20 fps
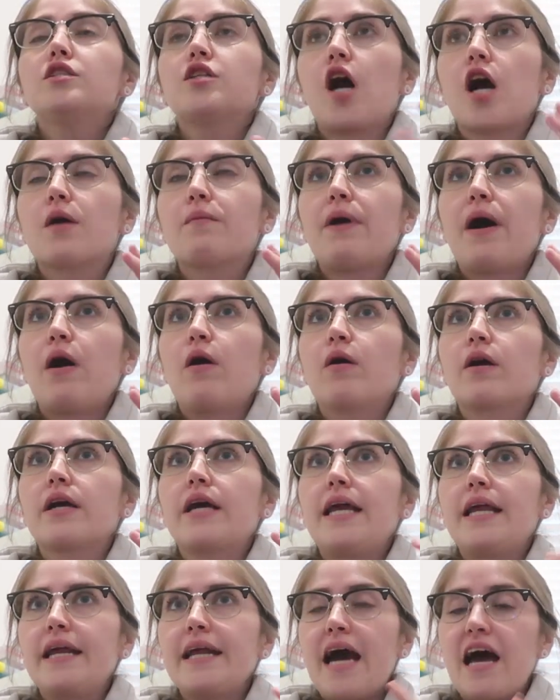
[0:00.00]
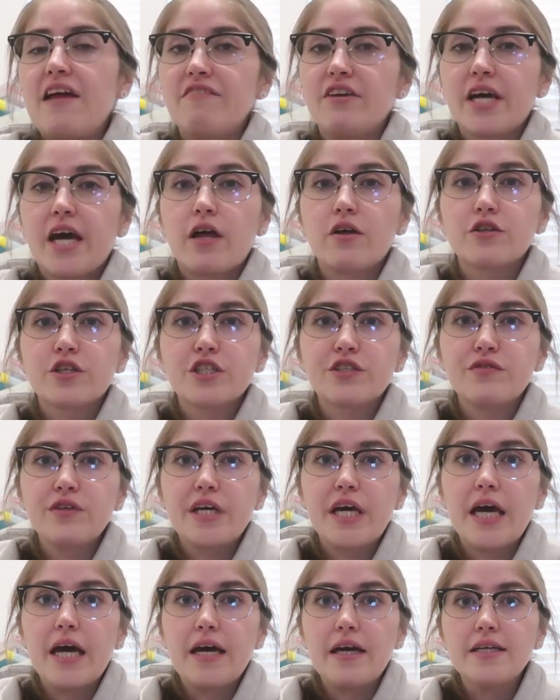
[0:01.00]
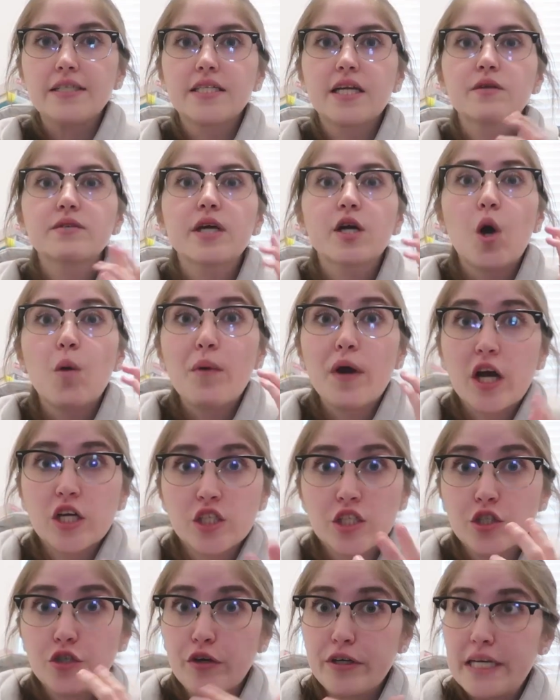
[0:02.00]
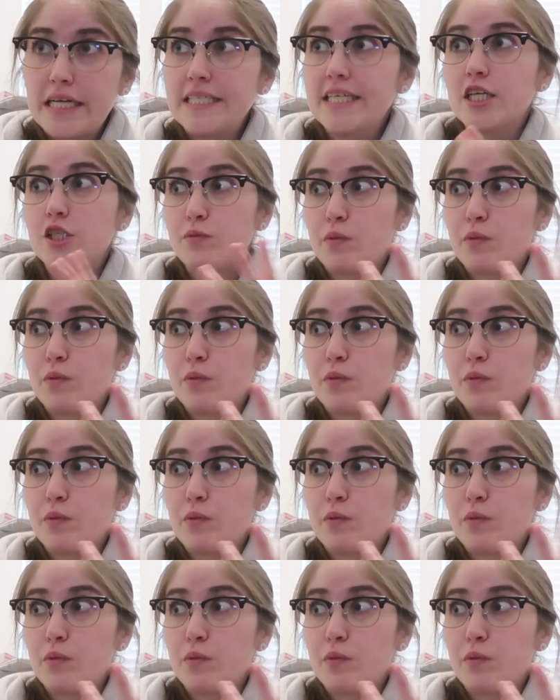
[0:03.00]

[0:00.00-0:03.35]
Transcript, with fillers: talk about getting advent calendars for the kids, and I was like, oh my gosh, that's a great idea.